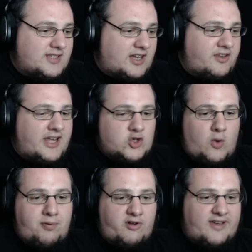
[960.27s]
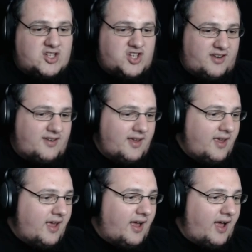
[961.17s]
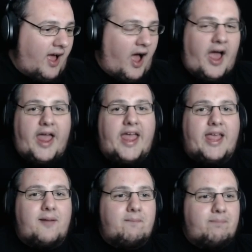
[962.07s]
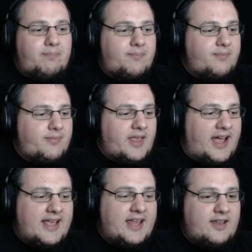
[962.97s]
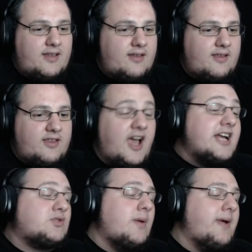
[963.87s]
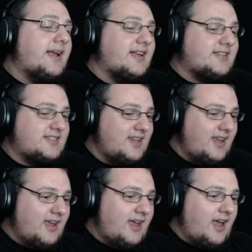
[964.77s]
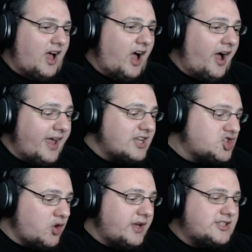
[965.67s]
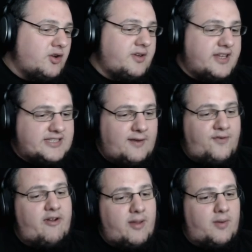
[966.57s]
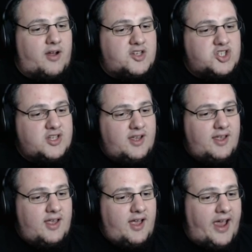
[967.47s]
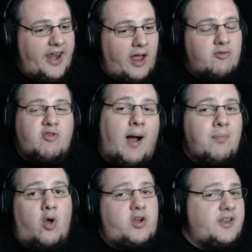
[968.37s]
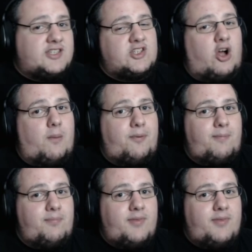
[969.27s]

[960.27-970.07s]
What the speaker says: was like a natural progression. Yes, we made it. I enjoy doing this very much, and I'm not gonna stop.